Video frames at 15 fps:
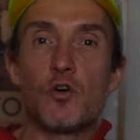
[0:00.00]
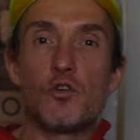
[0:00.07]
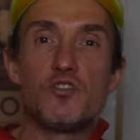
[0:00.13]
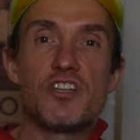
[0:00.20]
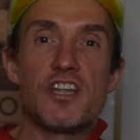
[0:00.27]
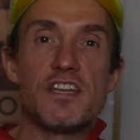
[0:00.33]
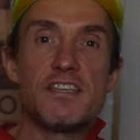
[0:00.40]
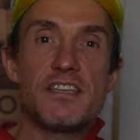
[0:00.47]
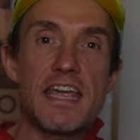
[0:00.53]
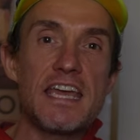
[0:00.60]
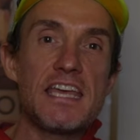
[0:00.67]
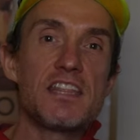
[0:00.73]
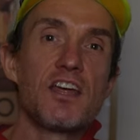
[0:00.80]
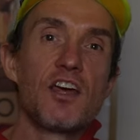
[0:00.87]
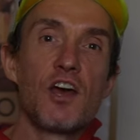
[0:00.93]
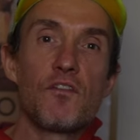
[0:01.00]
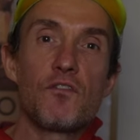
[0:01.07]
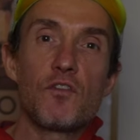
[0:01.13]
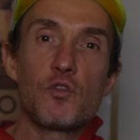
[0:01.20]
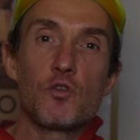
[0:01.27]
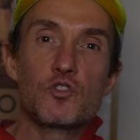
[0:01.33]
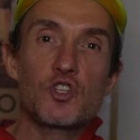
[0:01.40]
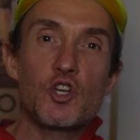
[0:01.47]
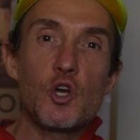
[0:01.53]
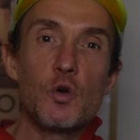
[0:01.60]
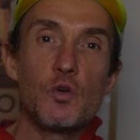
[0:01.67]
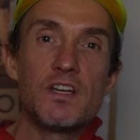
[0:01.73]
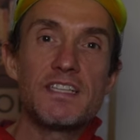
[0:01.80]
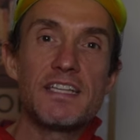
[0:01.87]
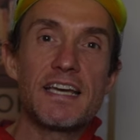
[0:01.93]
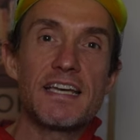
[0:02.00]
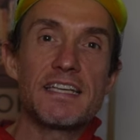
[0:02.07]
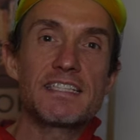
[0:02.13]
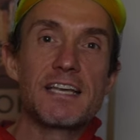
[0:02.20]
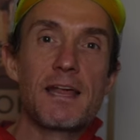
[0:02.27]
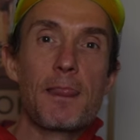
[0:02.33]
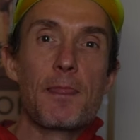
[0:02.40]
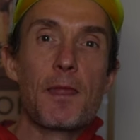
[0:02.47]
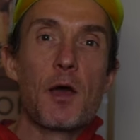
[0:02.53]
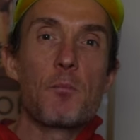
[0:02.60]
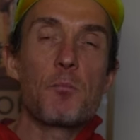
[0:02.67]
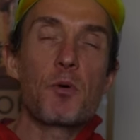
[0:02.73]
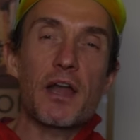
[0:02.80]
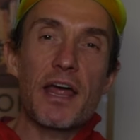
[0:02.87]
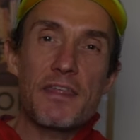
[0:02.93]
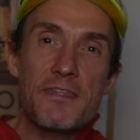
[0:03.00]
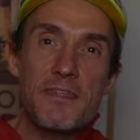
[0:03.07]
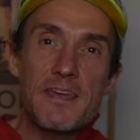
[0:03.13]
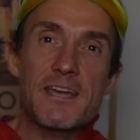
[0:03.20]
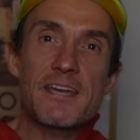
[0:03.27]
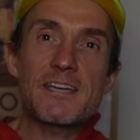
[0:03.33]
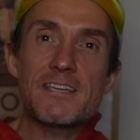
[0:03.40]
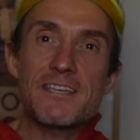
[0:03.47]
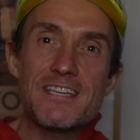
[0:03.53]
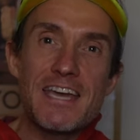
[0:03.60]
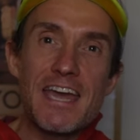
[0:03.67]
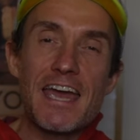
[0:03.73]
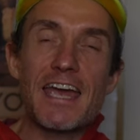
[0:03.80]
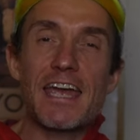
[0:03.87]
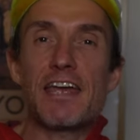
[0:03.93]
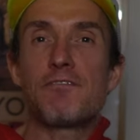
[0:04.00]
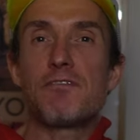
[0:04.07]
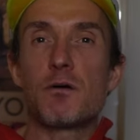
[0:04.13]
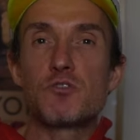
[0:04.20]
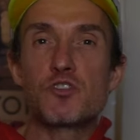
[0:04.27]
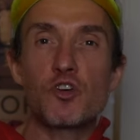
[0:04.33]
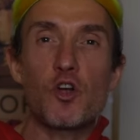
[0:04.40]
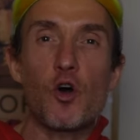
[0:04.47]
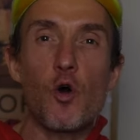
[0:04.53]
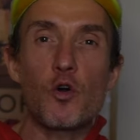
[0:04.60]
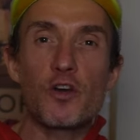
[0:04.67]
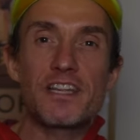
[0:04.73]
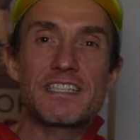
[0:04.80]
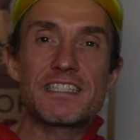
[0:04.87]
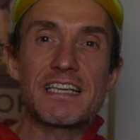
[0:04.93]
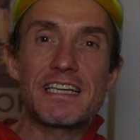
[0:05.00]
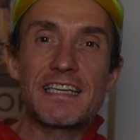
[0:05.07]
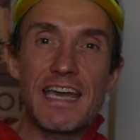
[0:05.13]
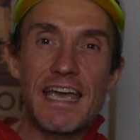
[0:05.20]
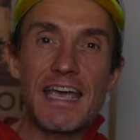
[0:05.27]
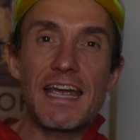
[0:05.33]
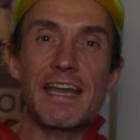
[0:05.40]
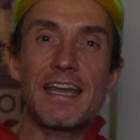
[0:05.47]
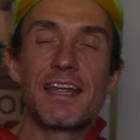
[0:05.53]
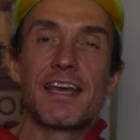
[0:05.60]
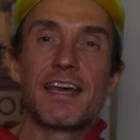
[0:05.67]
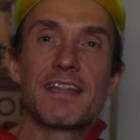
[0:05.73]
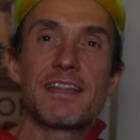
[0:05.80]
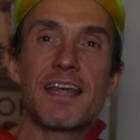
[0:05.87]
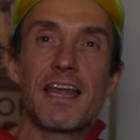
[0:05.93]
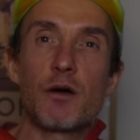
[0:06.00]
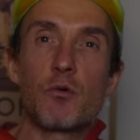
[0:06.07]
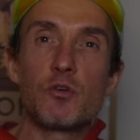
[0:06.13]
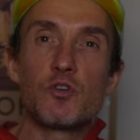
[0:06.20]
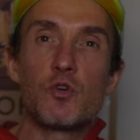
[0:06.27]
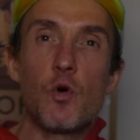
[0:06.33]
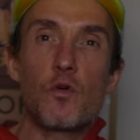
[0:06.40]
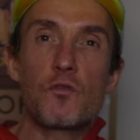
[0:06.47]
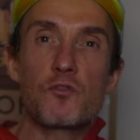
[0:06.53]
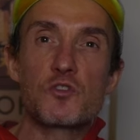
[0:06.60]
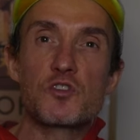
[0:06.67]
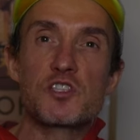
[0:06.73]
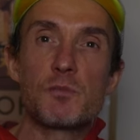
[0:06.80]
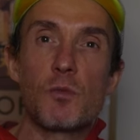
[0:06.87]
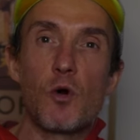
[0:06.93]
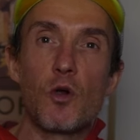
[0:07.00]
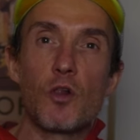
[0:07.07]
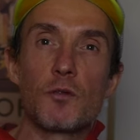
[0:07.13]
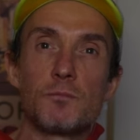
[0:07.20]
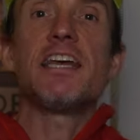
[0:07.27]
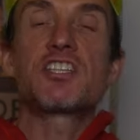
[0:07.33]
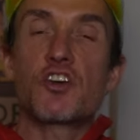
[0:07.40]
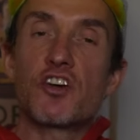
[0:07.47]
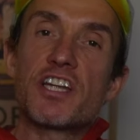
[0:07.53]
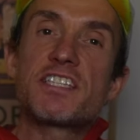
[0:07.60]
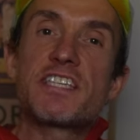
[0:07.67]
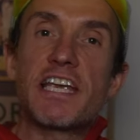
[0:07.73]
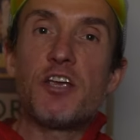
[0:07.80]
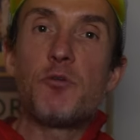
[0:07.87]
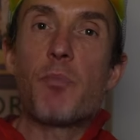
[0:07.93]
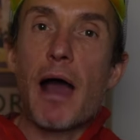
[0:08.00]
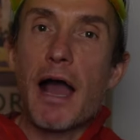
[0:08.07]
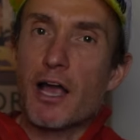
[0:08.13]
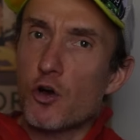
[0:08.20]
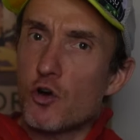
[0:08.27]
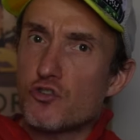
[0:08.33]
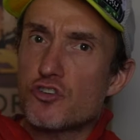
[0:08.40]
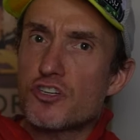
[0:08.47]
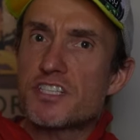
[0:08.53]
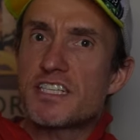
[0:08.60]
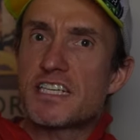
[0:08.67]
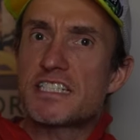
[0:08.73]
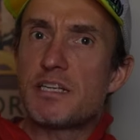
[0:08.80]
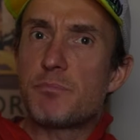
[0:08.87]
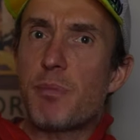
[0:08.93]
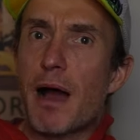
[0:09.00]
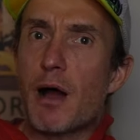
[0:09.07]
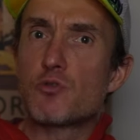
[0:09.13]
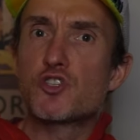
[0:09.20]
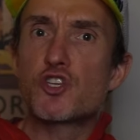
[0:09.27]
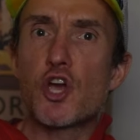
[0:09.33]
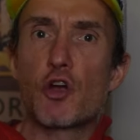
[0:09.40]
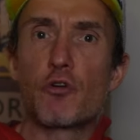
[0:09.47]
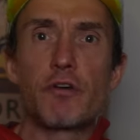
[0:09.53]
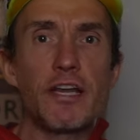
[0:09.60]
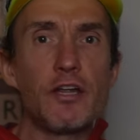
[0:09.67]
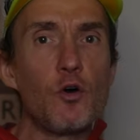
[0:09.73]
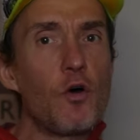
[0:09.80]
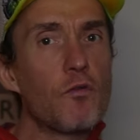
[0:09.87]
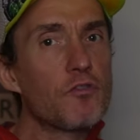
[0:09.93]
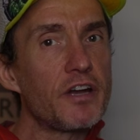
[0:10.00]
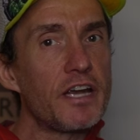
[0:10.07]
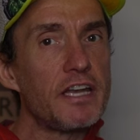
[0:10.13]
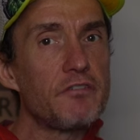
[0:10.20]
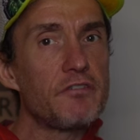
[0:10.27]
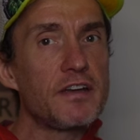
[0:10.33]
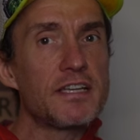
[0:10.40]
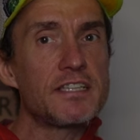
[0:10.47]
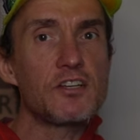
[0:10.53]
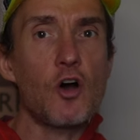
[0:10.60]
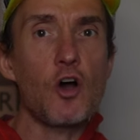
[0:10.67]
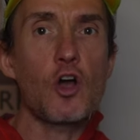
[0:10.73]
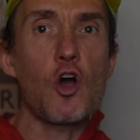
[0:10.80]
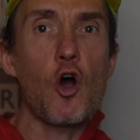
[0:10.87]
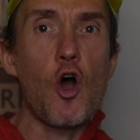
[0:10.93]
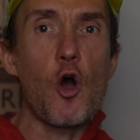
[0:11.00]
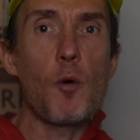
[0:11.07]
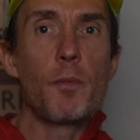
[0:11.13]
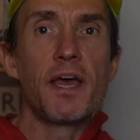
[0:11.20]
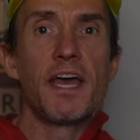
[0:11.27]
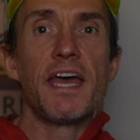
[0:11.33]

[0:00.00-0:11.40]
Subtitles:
underneath for those cooler days, but I think, yeah, if I was going to order this again, then I would go for a small. It's going to set you back £160 currently over at innovate.com.